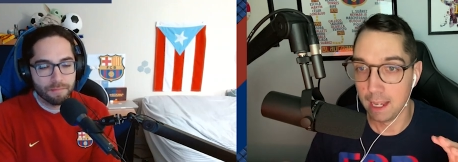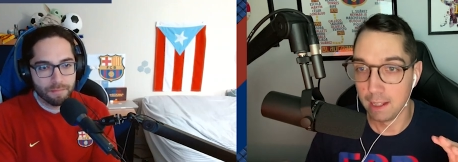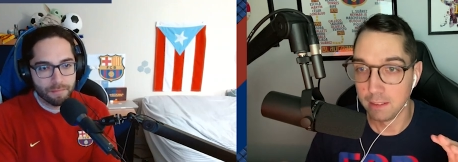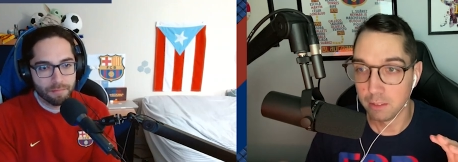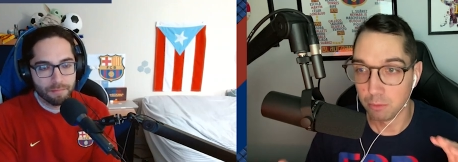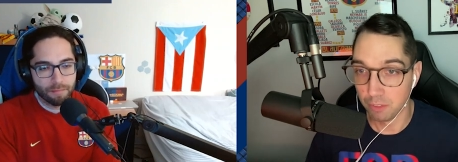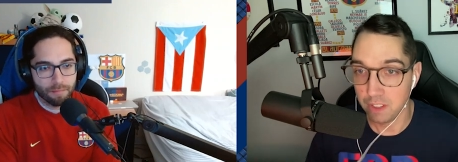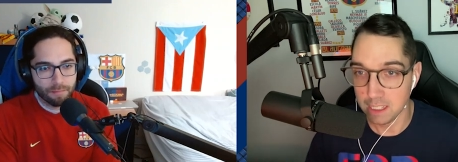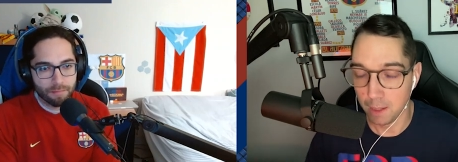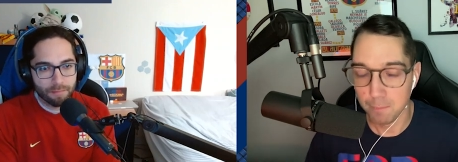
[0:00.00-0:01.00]
Speaker 1: and
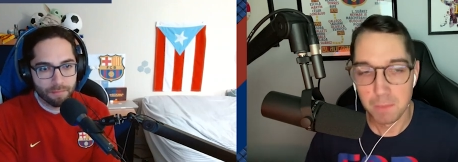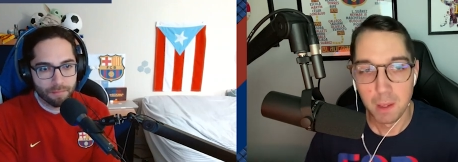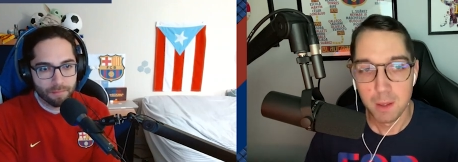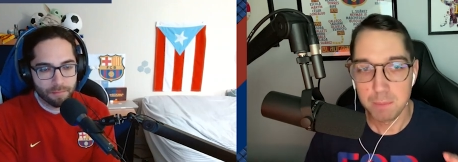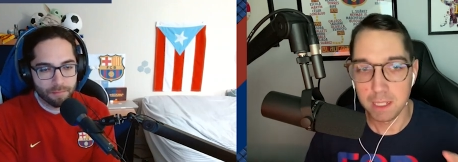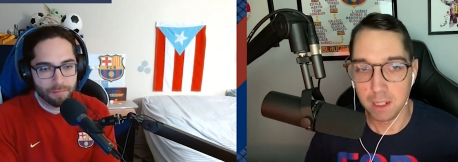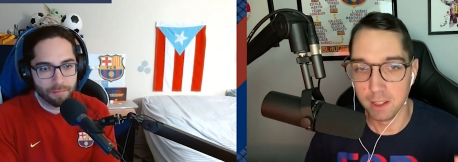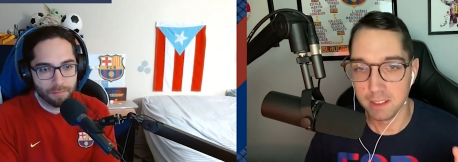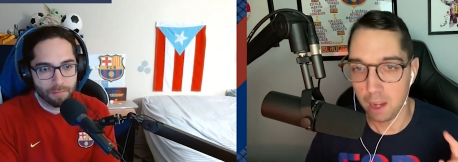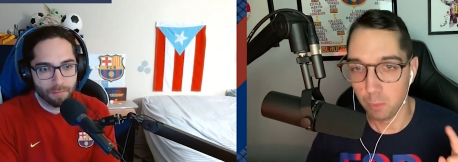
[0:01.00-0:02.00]
Raphinha.
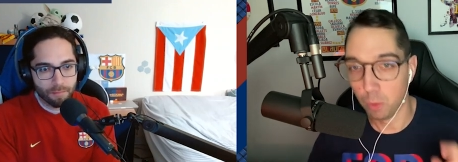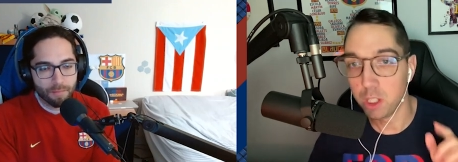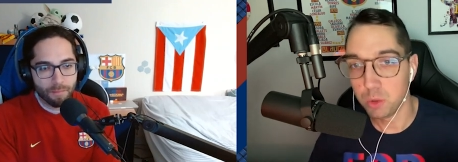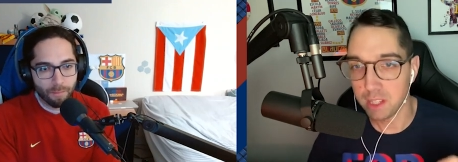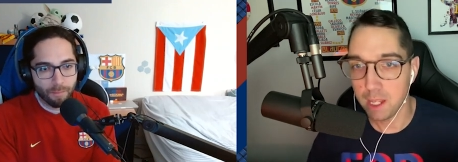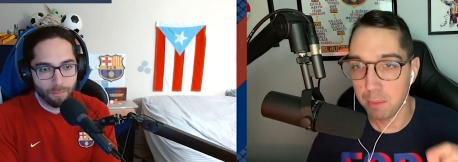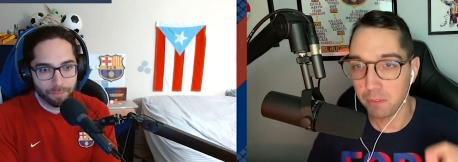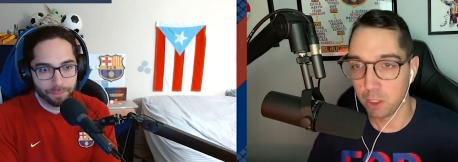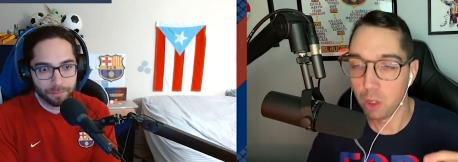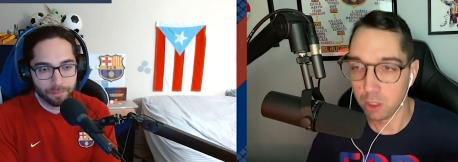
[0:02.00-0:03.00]
because what you said
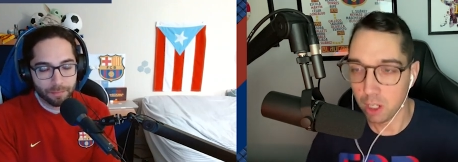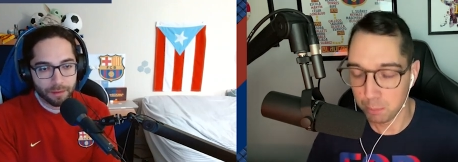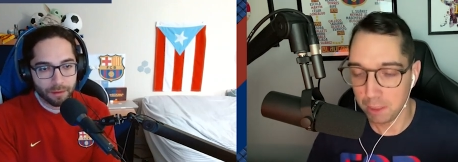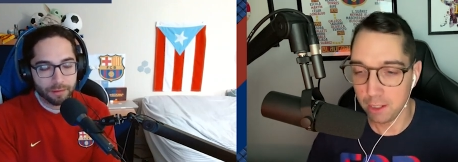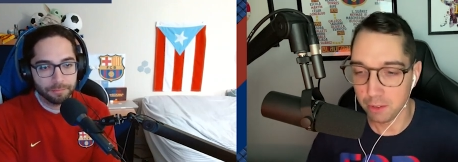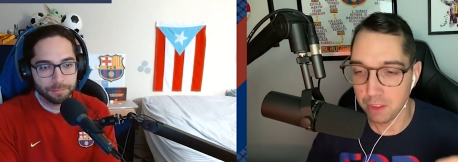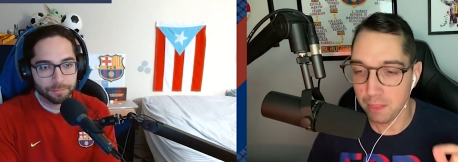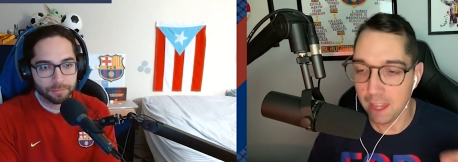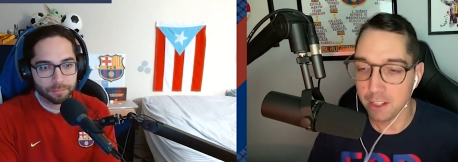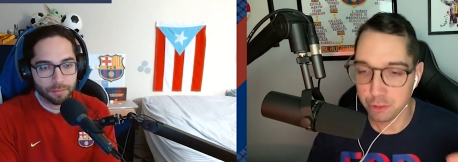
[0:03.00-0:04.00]
about the young, young players,
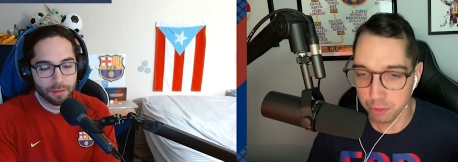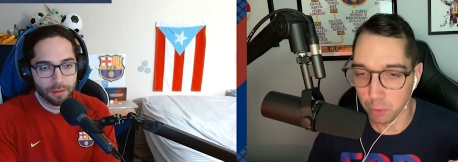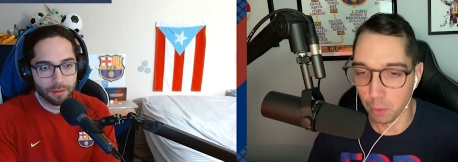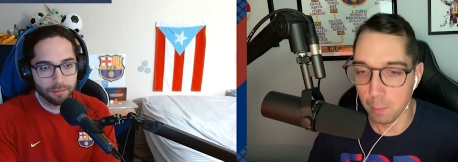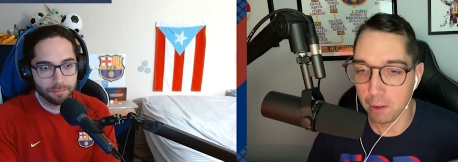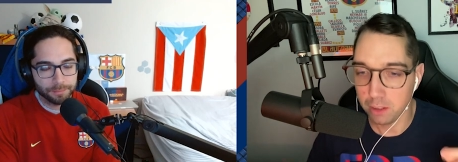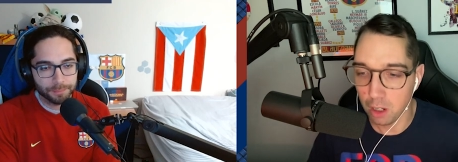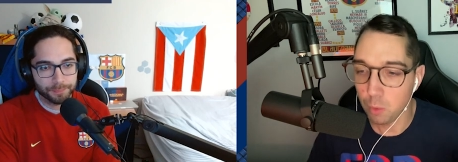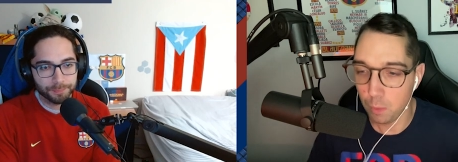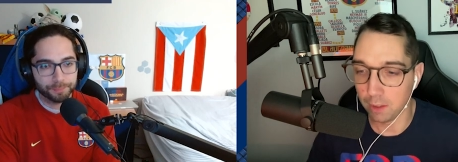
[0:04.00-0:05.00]
that is true about
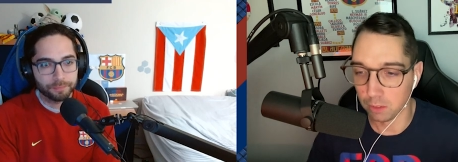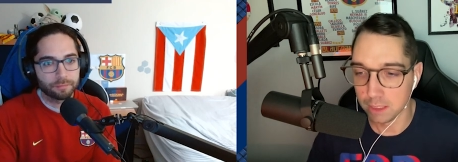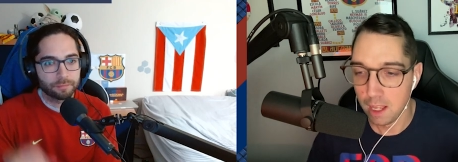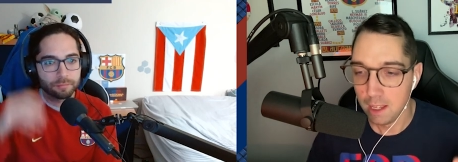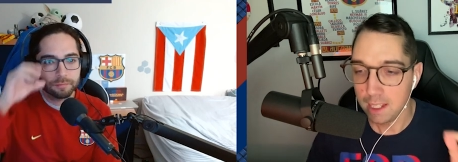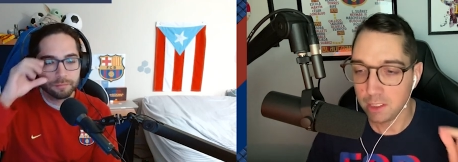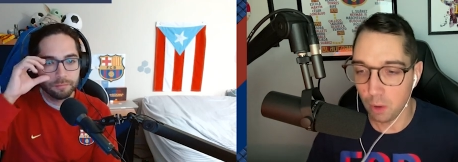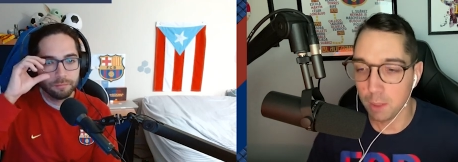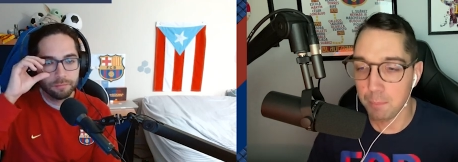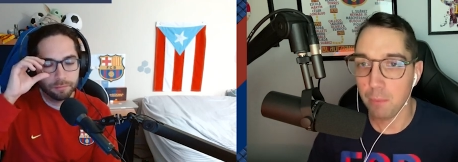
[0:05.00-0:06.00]
young wingers. It's
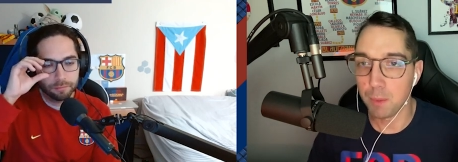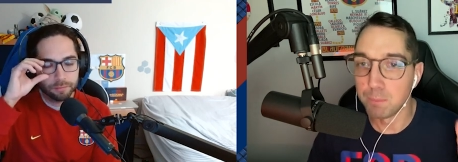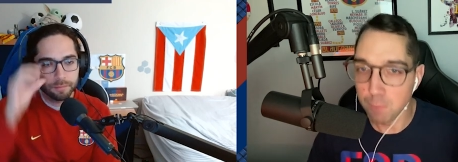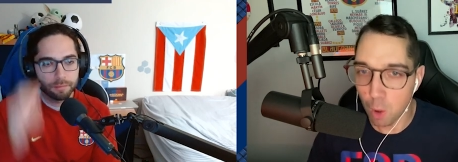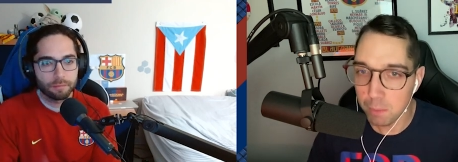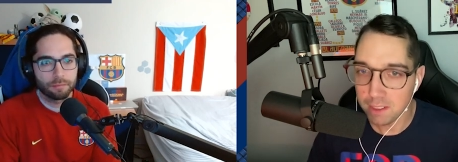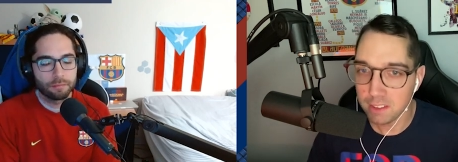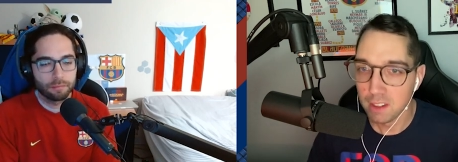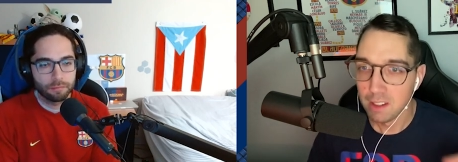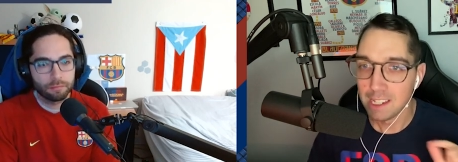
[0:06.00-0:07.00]
all about the
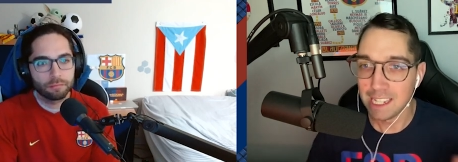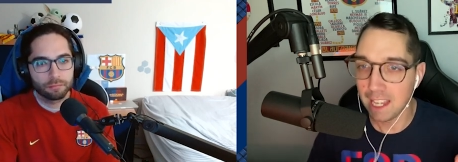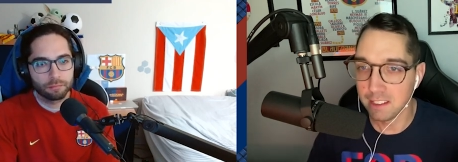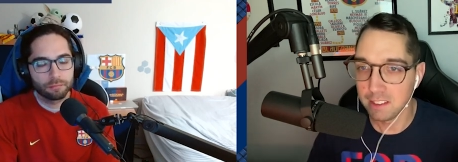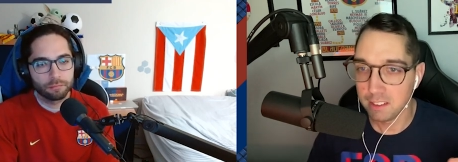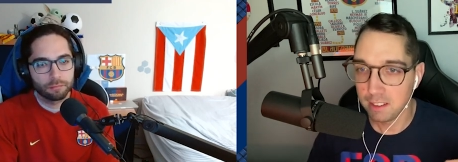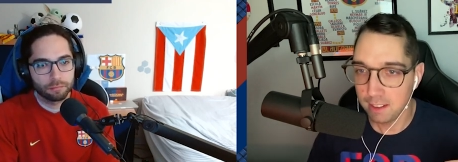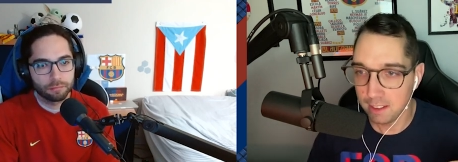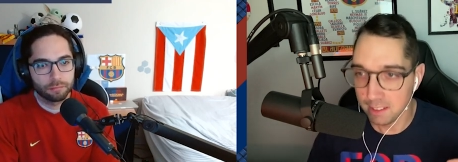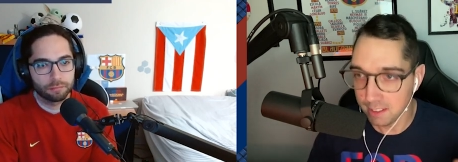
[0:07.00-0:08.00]
moments against
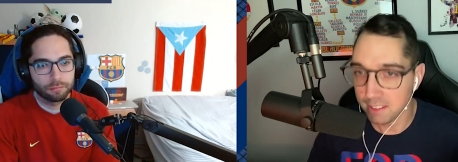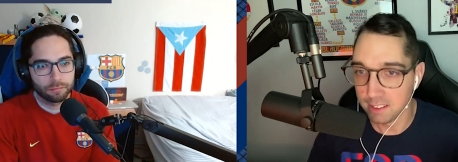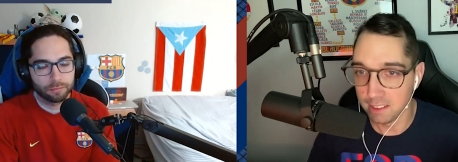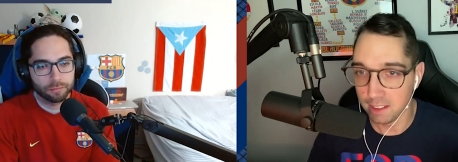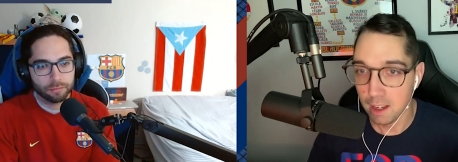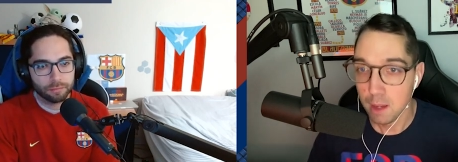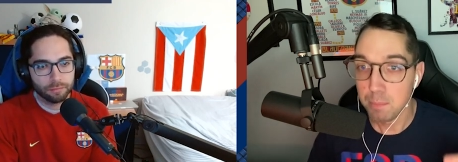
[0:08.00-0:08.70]
consistency,